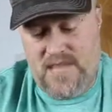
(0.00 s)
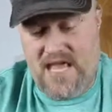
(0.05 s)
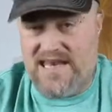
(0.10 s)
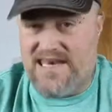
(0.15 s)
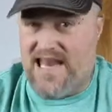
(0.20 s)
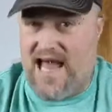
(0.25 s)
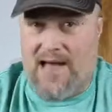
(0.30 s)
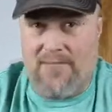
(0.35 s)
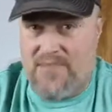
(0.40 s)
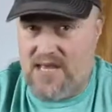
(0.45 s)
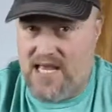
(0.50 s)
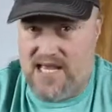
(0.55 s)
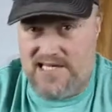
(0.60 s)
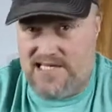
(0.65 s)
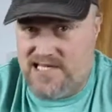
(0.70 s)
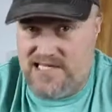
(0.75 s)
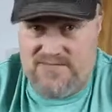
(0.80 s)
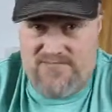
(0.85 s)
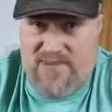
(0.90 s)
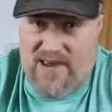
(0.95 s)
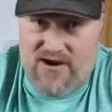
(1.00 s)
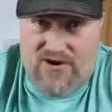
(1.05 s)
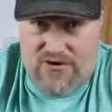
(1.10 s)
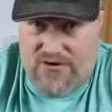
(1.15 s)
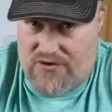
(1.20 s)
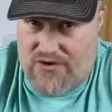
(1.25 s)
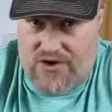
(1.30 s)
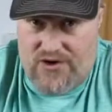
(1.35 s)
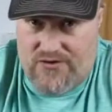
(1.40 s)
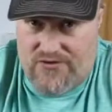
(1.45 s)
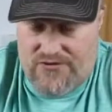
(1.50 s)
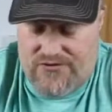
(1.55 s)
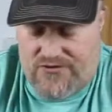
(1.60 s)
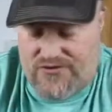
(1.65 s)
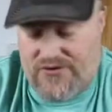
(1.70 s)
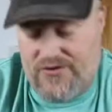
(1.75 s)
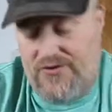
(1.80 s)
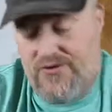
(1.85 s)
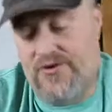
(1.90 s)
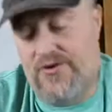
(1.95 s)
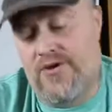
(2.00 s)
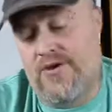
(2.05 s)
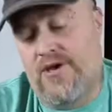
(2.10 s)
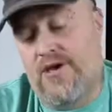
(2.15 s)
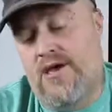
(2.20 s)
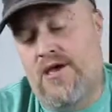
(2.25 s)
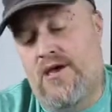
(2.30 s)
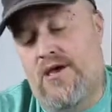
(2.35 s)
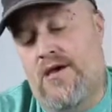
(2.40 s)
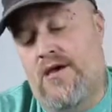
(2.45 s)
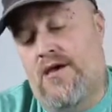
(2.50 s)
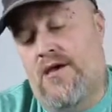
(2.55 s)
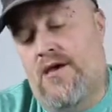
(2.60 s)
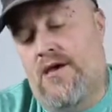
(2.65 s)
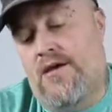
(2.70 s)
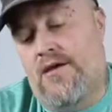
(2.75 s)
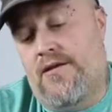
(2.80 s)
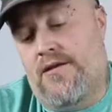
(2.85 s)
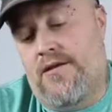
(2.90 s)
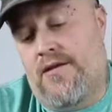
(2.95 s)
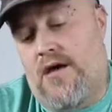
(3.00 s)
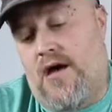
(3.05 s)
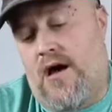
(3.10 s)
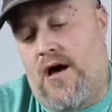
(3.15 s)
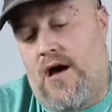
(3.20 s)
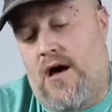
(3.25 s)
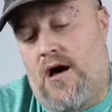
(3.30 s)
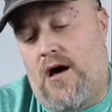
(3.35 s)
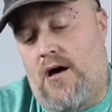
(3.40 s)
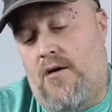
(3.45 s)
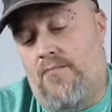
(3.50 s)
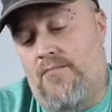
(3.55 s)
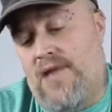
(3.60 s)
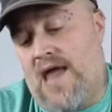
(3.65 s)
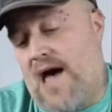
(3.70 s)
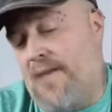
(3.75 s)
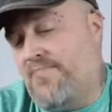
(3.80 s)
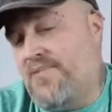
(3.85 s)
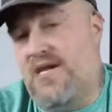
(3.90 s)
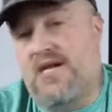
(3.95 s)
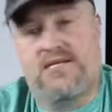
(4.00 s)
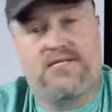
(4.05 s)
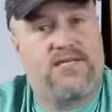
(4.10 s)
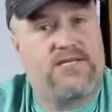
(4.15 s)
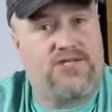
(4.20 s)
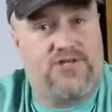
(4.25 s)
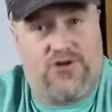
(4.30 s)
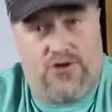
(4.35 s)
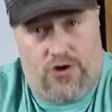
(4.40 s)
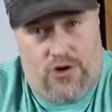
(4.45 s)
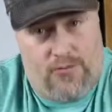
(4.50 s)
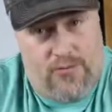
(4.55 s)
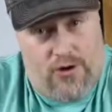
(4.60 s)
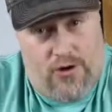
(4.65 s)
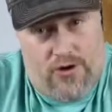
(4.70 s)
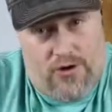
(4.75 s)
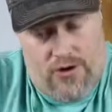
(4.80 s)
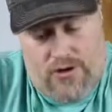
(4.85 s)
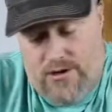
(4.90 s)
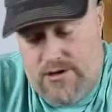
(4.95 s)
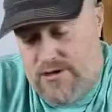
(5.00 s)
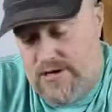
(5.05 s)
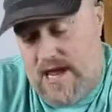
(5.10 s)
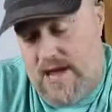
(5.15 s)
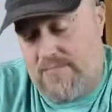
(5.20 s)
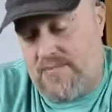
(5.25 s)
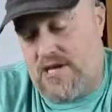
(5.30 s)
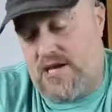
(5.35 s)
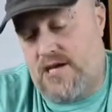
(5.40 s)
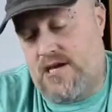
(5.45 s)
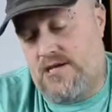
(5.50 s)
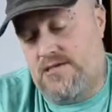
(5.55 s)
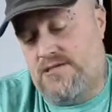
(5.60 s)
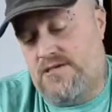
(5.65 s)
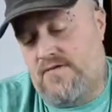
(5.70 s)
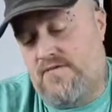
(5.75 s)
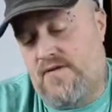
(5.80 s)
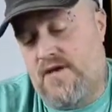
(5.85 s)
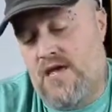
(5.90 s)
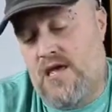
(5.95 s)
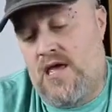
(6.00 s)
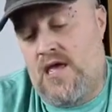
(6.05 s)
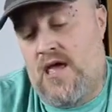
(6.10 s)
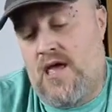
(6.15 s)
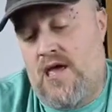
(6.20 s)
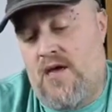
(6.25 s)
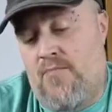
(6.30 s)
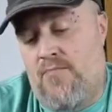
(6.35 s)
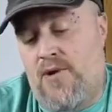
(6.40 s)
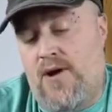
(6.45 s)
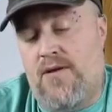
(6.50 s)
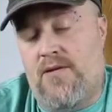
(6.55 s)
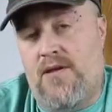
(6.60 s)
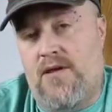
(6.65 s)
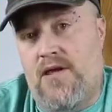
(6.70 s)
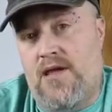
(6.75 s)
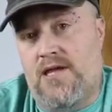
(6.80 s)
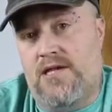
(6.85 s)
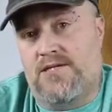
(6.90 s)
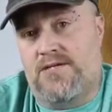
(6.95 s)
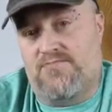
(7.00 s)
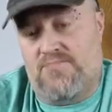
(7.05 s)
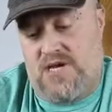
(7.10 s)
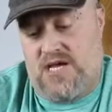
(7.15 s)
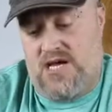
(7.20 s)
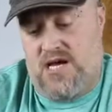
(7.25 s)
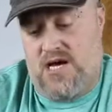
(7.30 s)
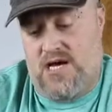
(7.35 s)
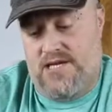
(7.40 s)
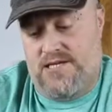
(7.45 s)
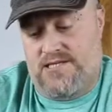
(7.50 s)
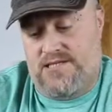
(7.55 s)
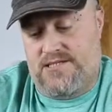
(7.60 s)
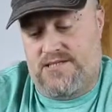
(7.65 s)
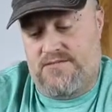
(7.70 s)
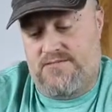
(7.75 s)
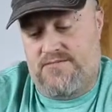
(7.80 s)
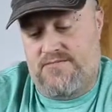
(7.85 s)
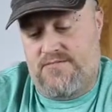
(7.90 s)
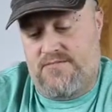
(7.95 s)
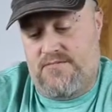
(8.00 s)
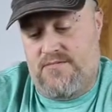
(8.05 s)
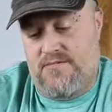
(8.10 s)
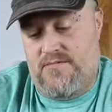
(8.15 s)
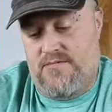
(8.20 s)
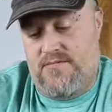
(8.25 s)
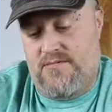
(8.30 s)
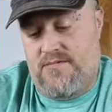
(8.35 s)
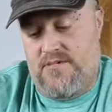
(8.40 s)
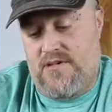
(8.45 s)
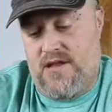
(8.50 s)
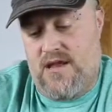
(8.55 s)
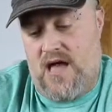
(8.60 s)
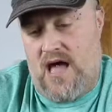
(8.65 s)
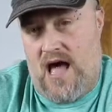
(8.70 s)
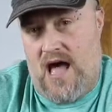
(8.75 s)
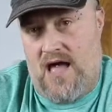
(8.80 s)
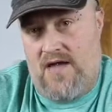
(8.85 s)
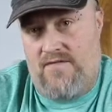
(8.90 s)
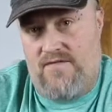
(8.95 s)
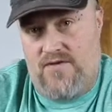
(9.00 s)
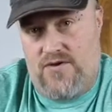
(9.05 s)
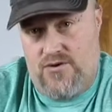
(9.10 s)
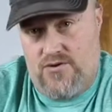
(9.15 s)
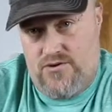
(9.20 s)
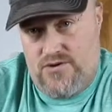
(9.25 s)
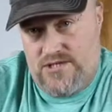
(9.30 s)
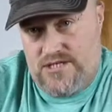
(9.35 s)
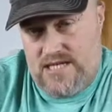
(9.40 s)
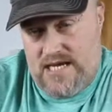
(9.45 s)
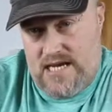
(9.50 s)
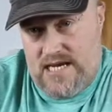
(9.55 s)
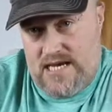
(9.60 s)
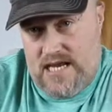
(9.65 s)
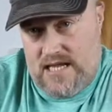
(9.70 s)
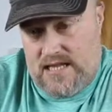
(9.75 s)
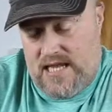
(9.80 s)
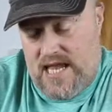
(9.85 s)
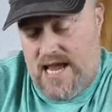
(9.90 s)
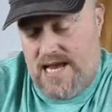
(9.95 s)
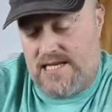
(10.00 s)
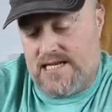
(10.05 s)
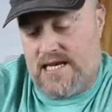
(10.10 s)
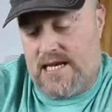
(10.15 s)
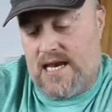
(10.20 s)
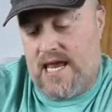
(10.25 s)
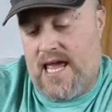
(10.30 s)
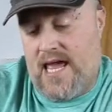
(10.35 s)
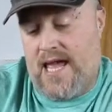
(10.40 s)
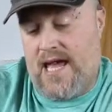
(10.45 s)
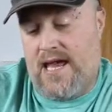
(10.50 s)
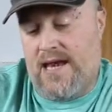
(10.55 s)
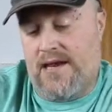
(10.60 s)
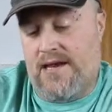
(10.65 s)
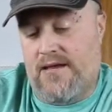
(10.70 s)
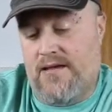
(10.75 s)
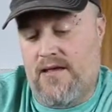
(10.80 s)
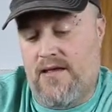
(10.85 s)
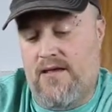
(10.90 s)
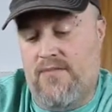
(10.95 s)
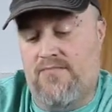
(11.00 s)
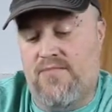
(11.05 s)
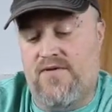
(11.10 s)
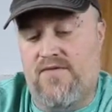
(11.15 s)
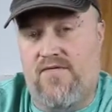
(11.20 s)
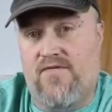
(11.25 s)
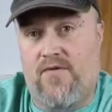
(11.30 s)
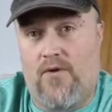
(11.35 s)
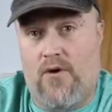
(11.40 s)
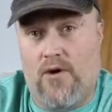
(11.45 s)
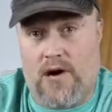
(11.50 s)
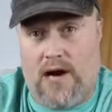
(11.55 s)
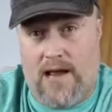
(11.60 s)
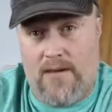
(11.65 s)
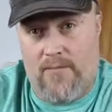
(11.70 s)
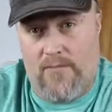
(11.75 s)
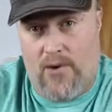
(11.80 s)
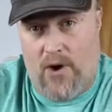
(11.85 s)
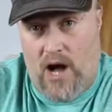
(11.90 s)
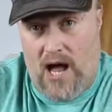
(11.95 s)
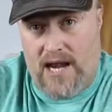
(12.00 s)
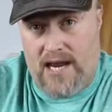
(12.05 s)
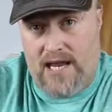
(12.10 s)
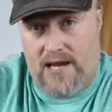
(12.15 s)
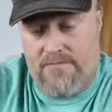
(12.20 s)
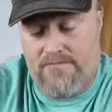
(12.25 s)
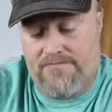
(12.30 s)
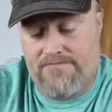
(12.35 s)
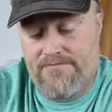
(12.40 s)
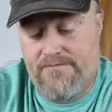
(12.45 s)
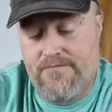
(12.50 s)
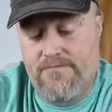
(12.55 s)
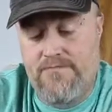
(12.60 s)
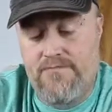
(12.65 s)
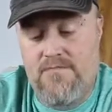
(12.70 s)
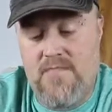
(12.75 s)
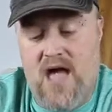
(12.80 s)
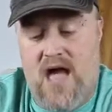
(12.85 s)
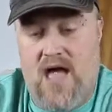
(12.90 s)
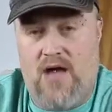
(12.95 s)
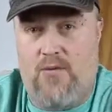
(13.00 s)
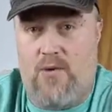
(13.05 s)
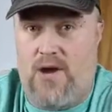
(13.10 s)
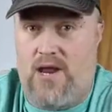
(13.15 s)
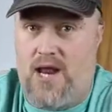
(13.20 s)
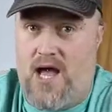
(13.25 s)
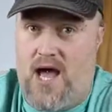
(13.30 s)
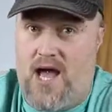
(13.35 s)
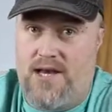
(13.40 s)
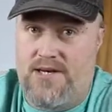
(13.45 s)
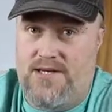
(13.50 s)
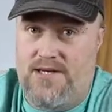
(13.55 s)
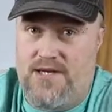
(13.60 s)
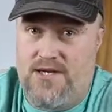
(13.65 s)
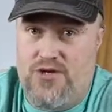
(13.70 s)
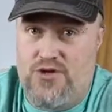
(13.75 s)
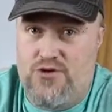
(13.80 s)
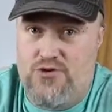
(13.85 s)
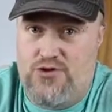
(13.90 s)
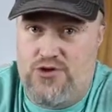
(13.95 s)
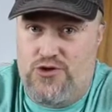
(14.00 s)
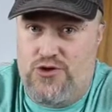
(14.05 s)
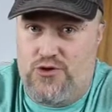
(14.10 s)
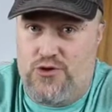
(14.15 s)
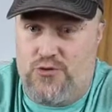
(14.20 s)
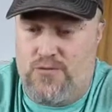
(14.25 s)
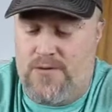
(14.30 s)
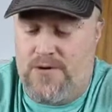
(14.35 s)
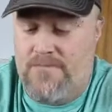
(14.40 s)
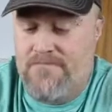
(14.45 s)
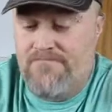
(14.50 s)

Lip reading: Not because it's Bear Grylls, not because it's Gerber, not because of, but it's because I've used it and I liked it. And before I bought it, I went onto YouTube.